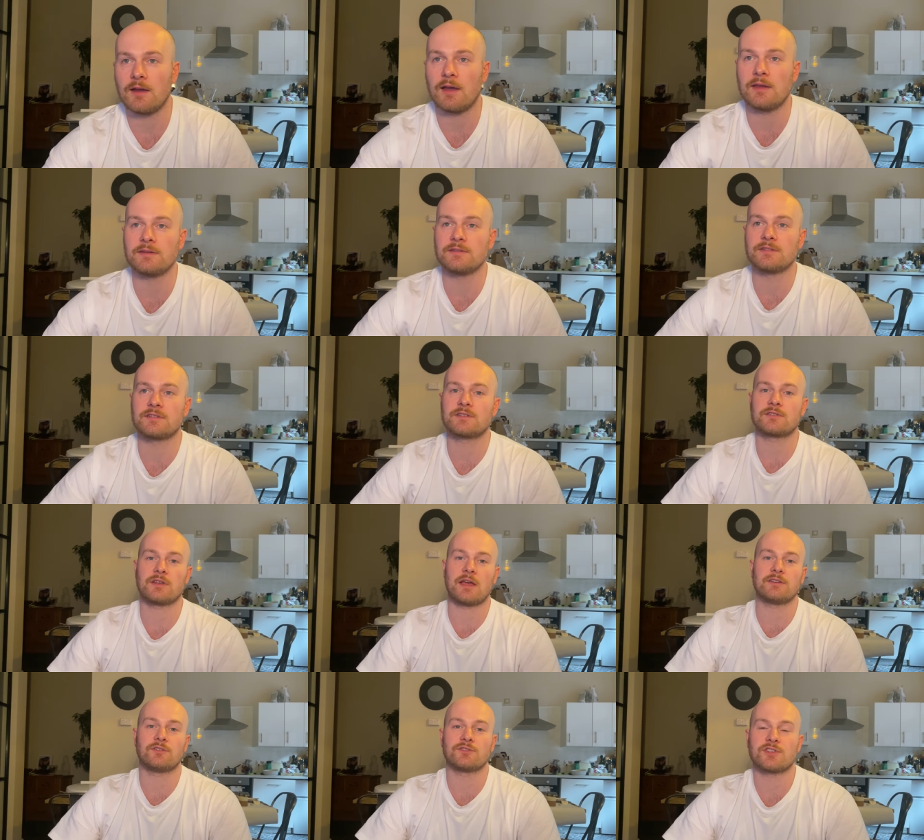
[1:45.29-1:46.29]
And
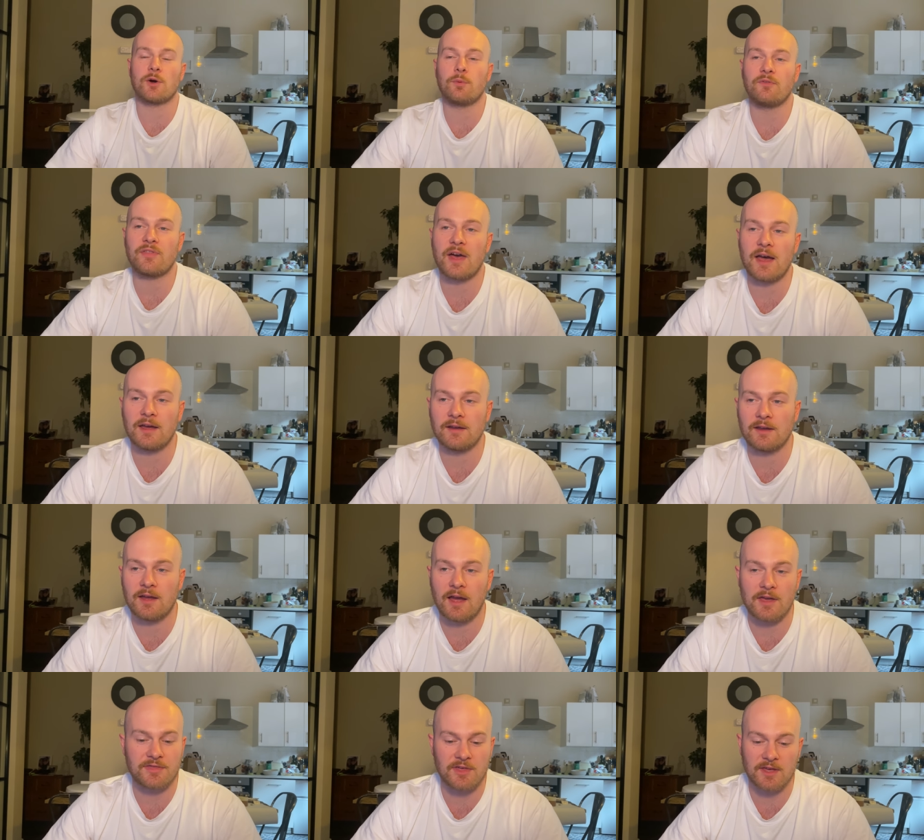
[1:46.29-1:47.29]
and on top of that,
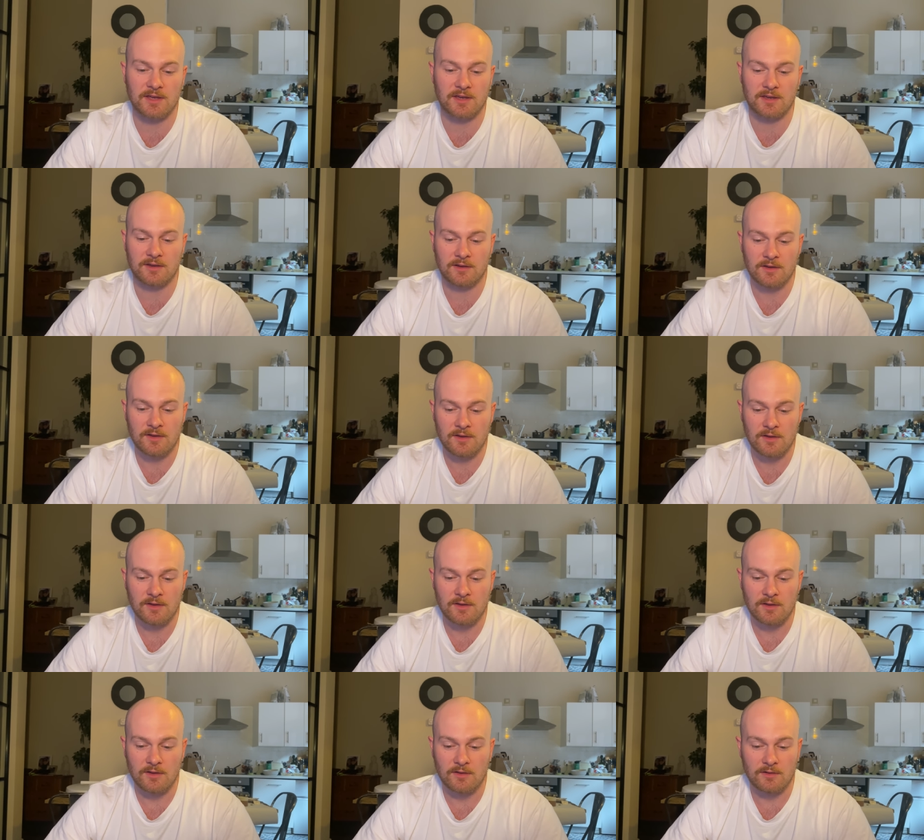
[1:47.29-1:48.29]
I think
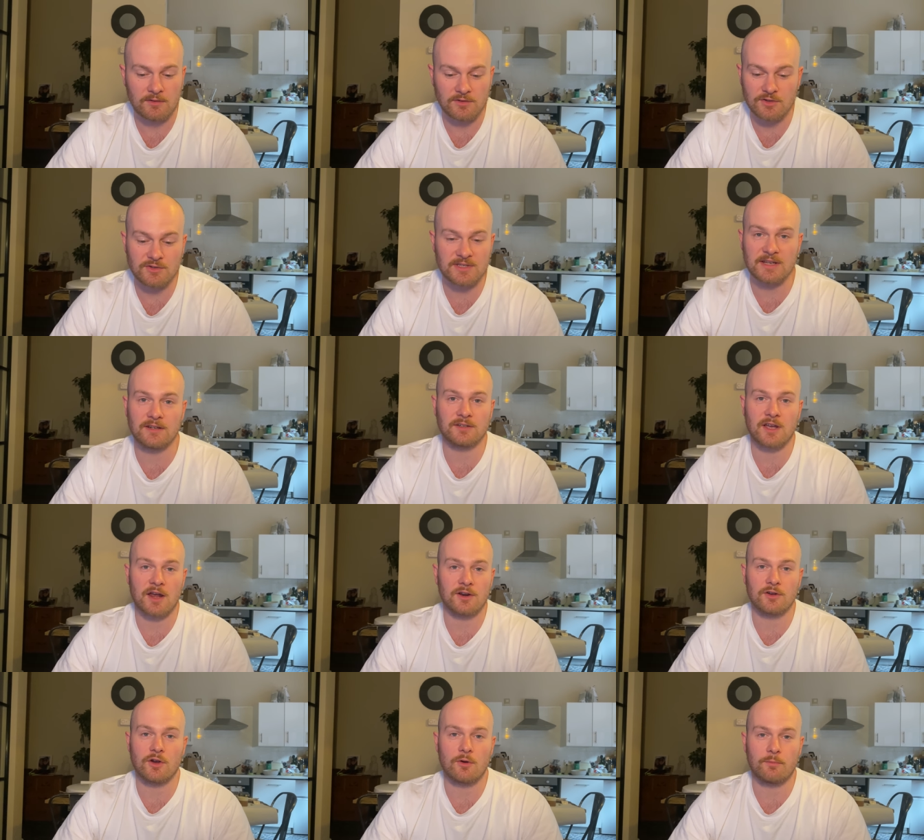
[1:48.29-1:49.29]
New Zealand
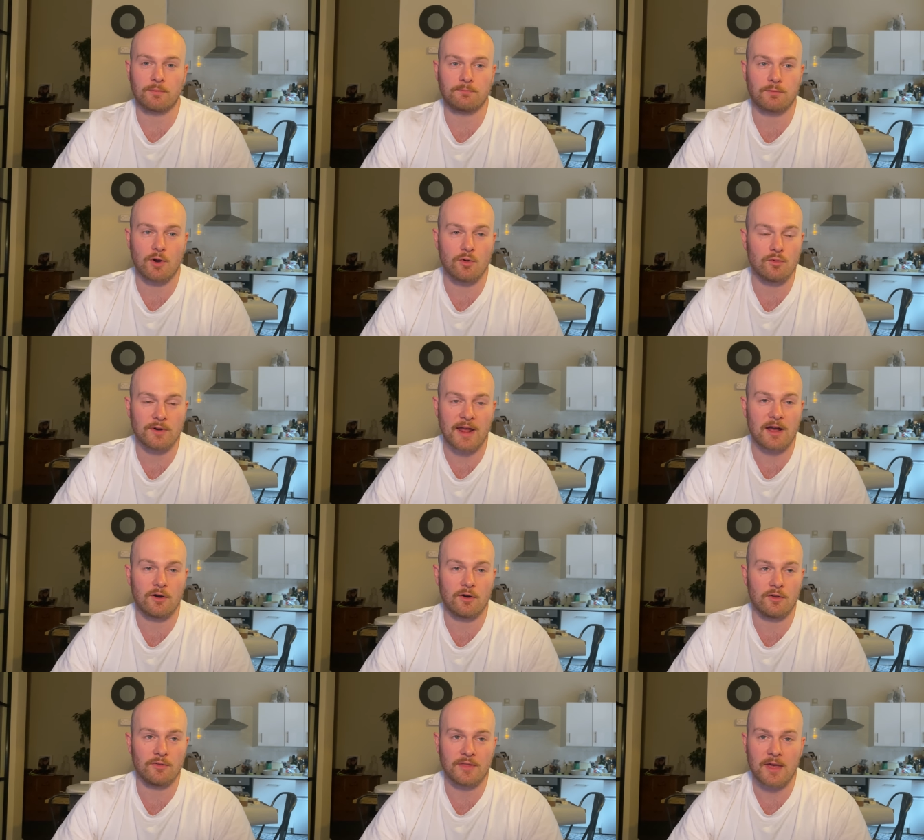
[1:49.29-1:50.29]
kind of got called out
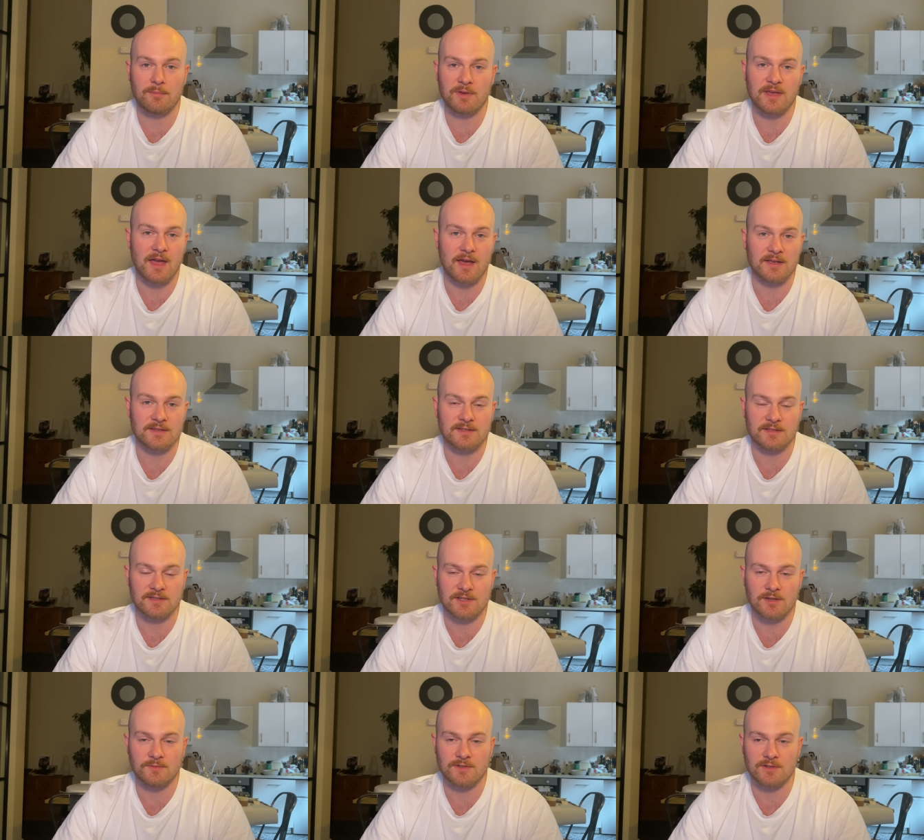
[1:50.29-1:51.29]
on their BS in
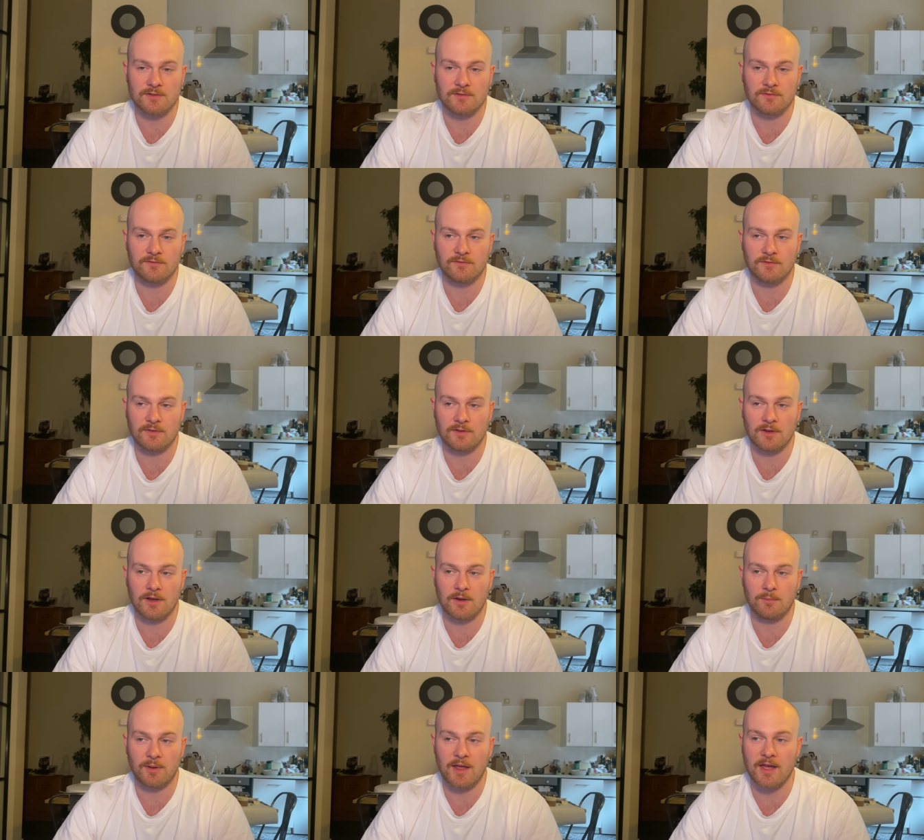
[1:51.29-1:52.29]
terms of
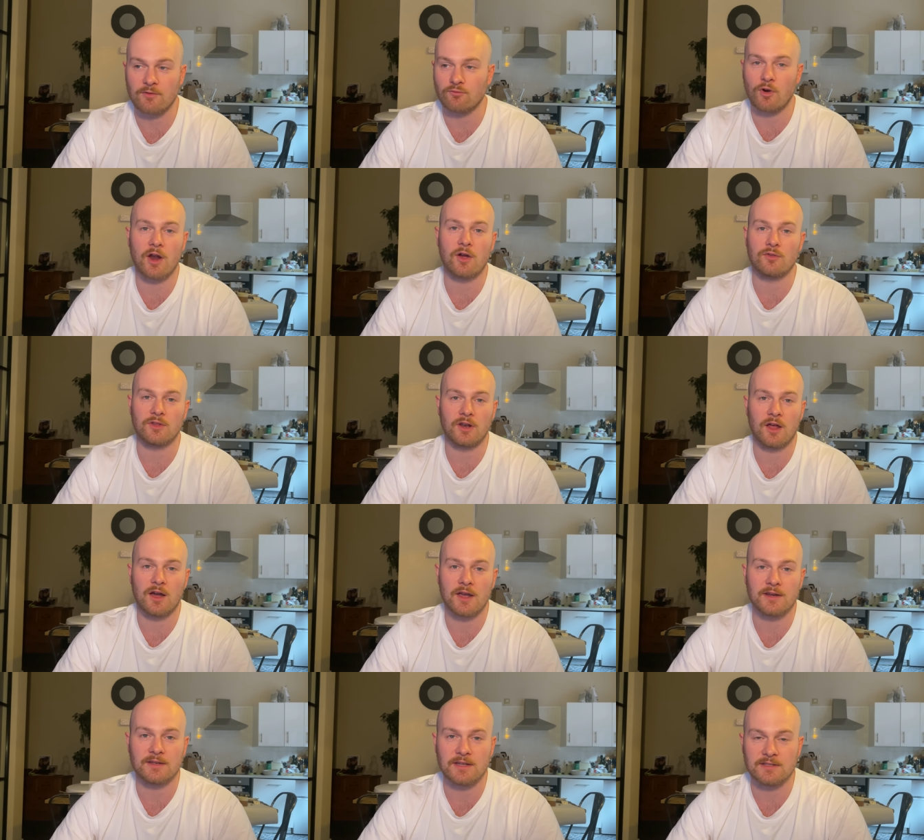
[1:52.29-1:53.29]
uh, playing right on the
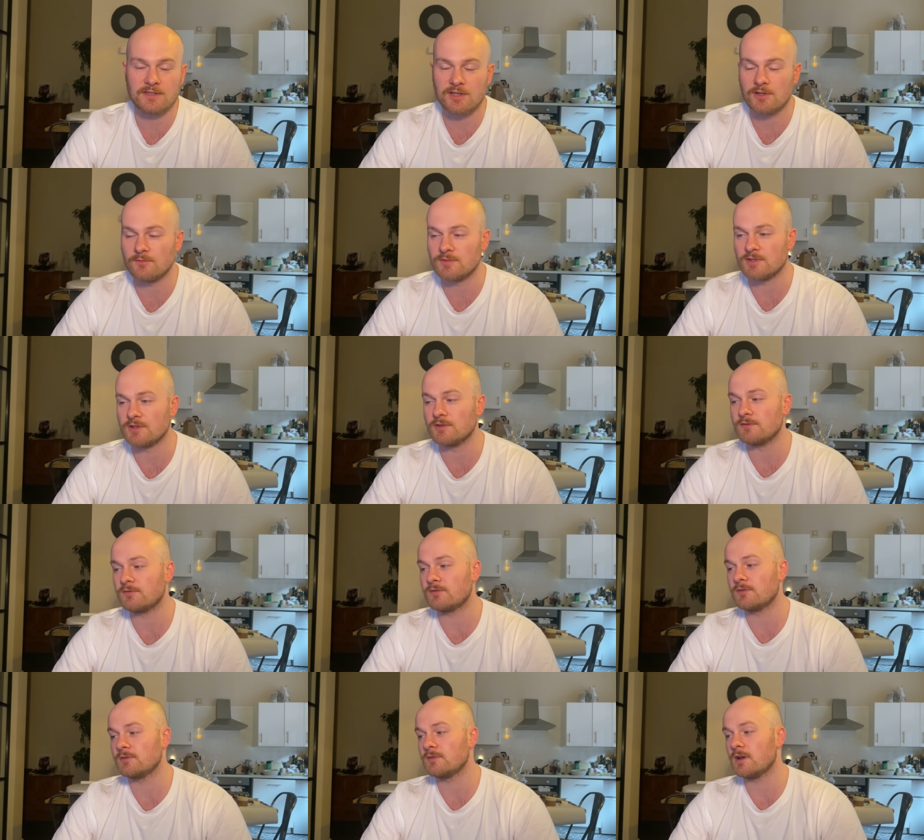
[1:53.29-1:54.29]
line, in terms of
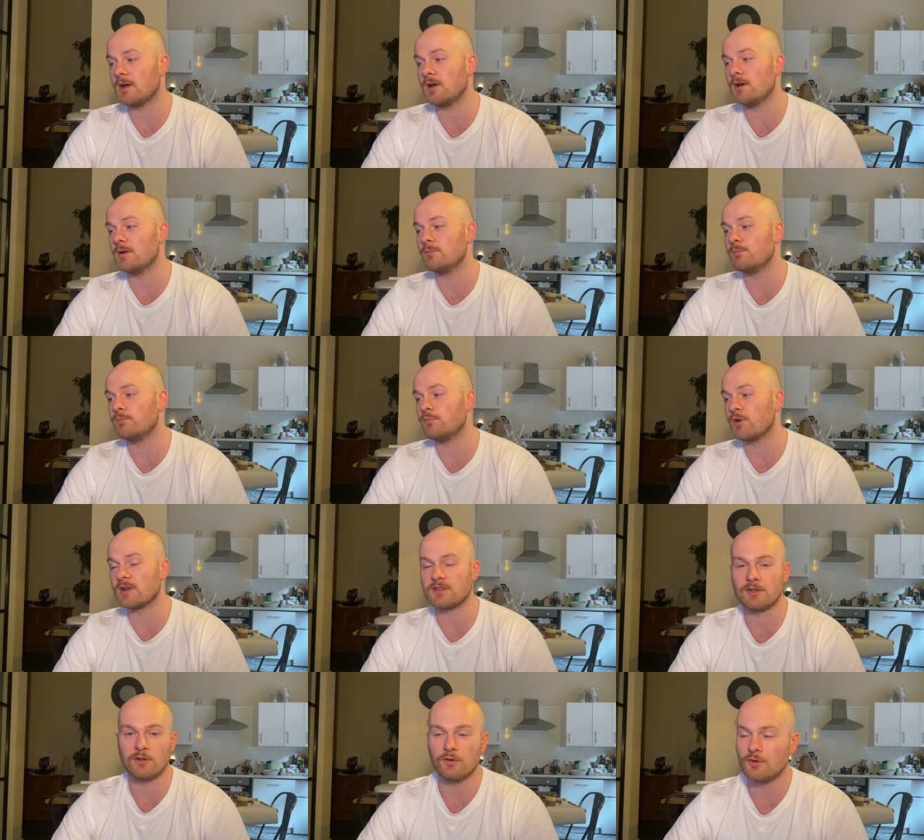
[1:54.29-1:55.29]
uh,
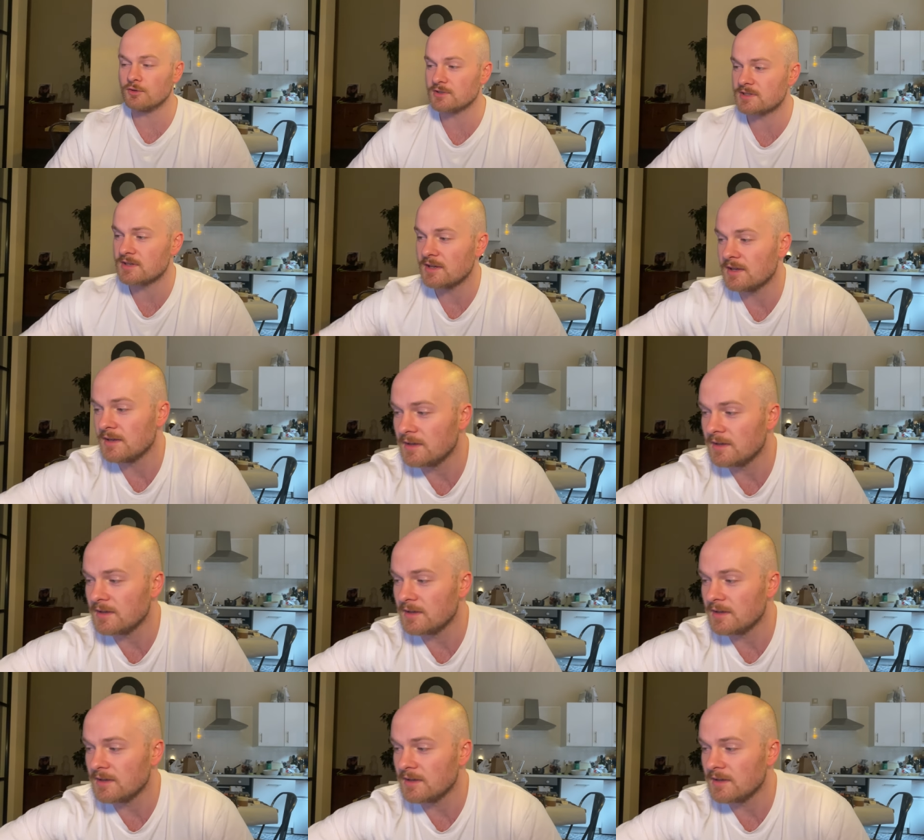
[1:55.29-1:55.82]
breaking the laws.